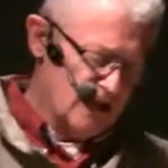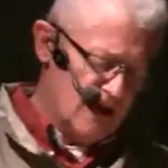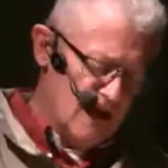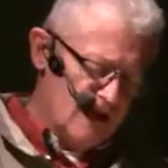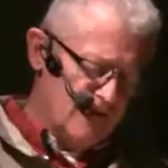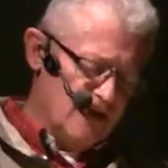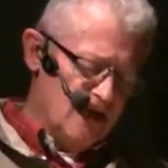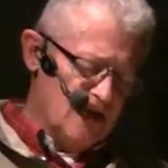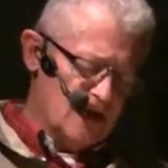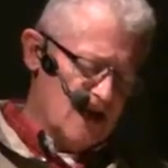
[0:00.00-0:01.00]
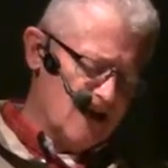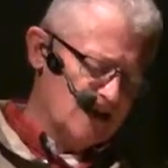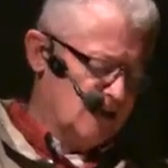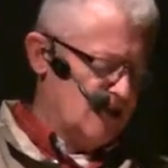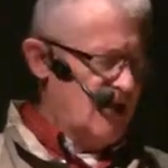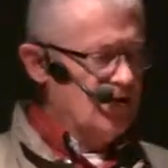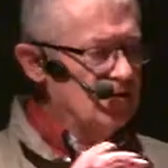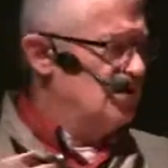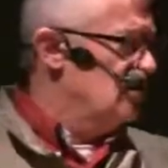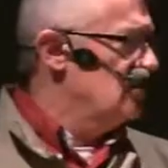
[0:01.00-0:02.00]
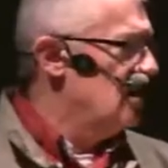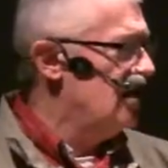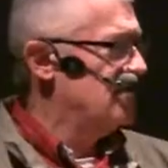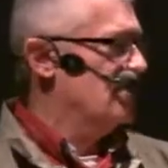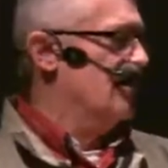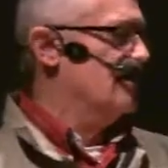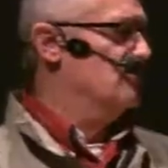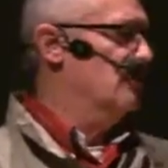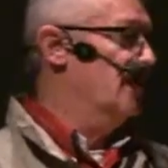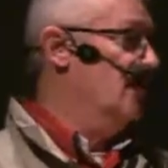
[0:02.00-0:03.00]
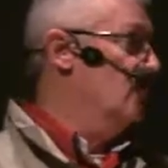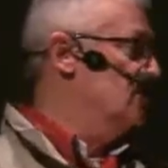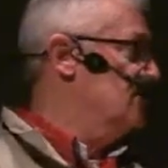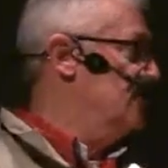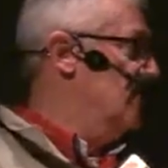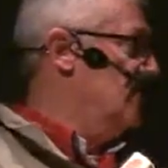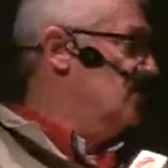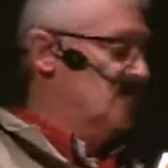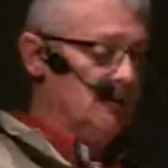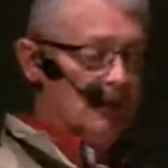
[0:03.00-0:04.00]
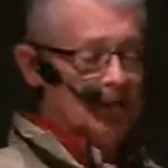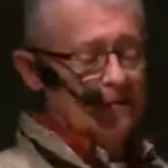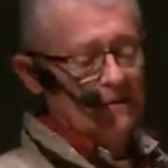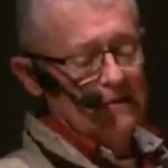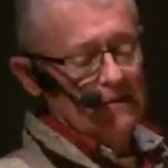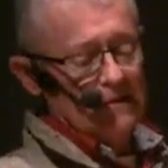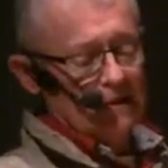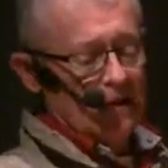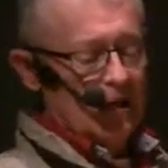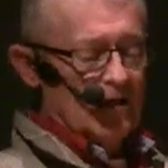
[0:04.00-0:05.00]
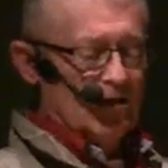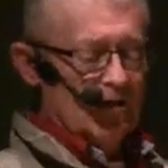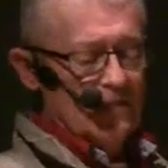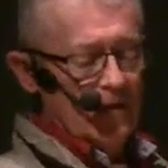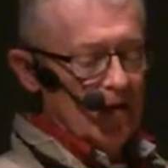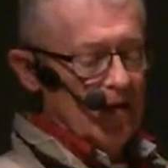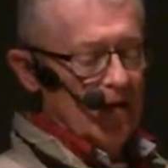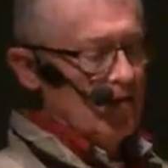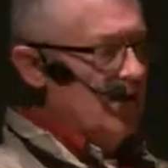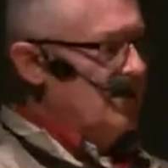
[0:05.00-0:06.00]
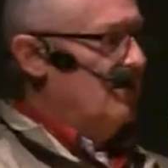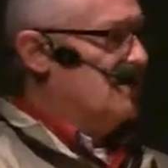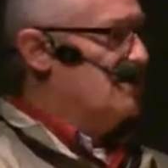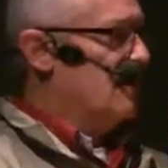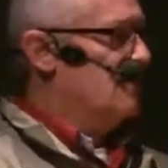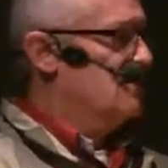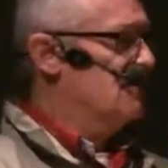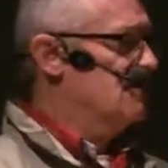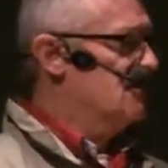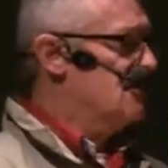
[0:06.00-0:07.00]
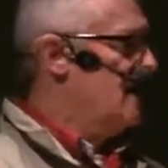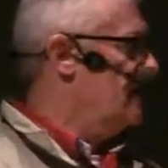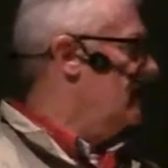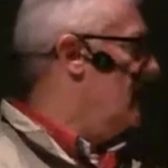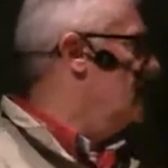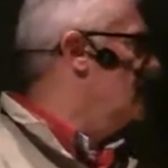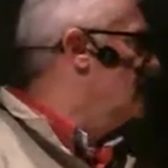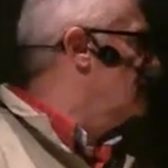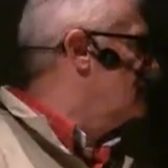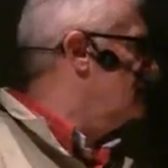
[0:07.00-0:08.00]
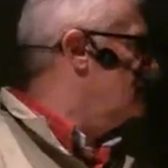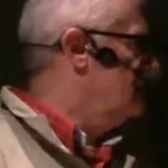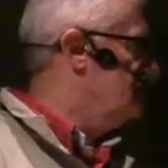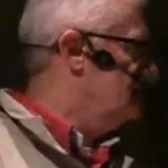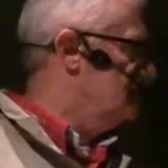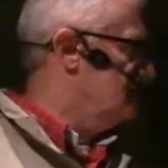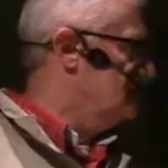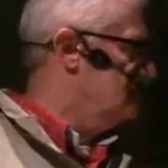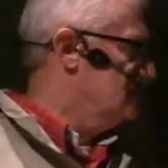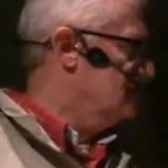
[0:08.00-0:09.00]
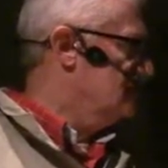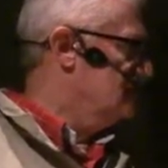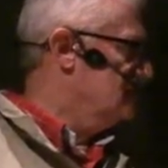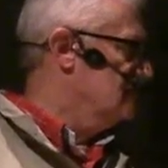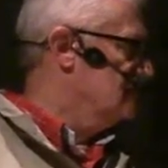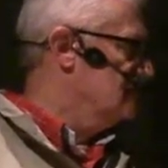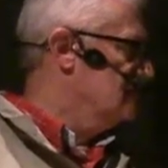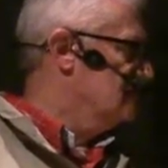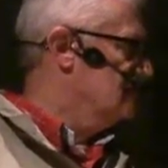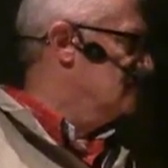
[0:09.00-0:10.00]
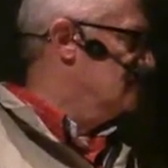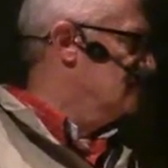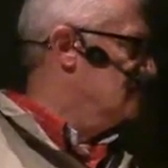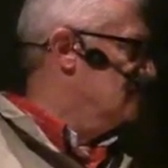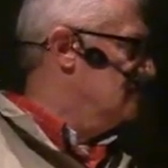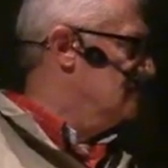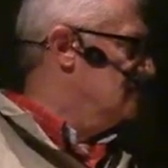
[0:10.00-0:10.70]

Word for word: get off, and then you say, ah, sh- the hell, you know, off to the next one. And then once it's finished, I should have spent another 18 seconds and sanded that, you know. Well, using that drill press makes it a less